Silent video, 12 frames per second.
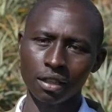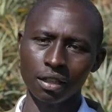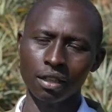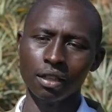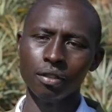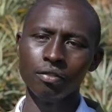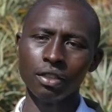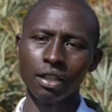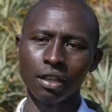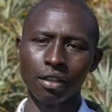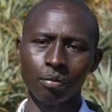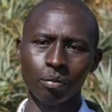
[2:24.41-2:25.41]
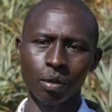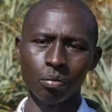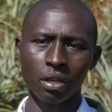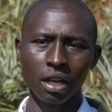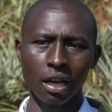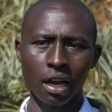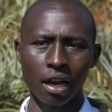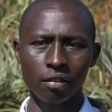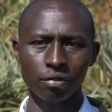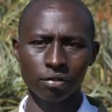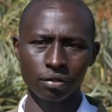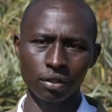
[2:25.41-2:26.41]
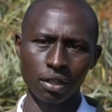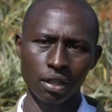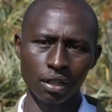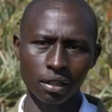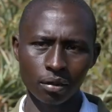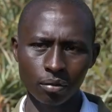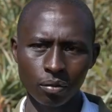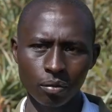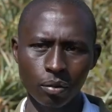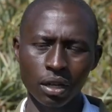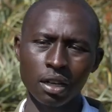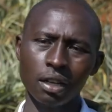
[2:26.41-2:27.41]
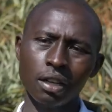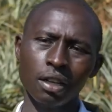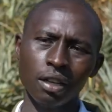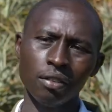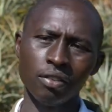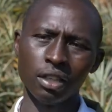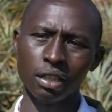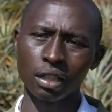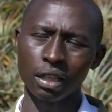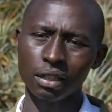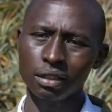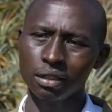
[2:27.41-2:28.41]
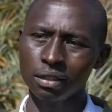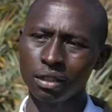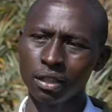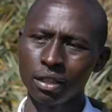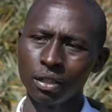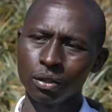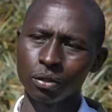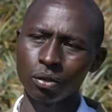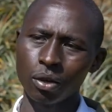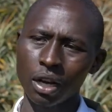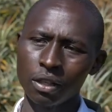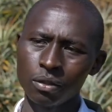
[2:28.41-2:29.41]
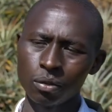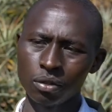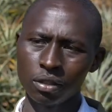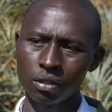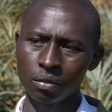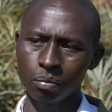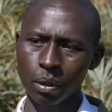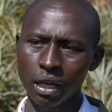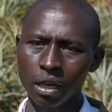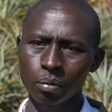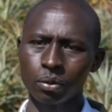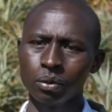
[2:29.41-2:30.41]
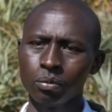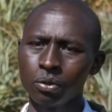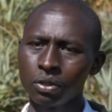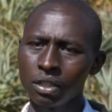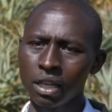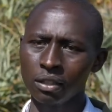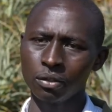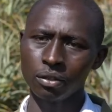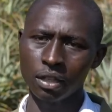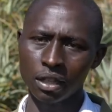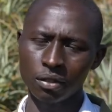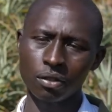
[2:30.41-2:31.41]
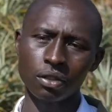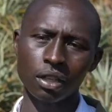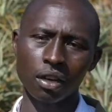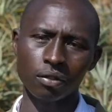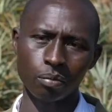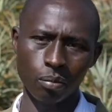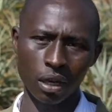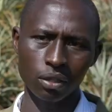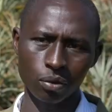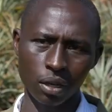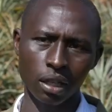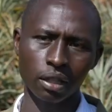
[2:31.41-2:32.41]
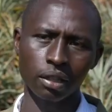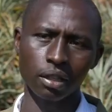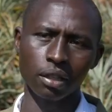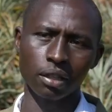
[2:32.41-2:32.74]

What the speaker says: In the evening, maybe I have evening classes. So I choose pineapple because that does not have much work.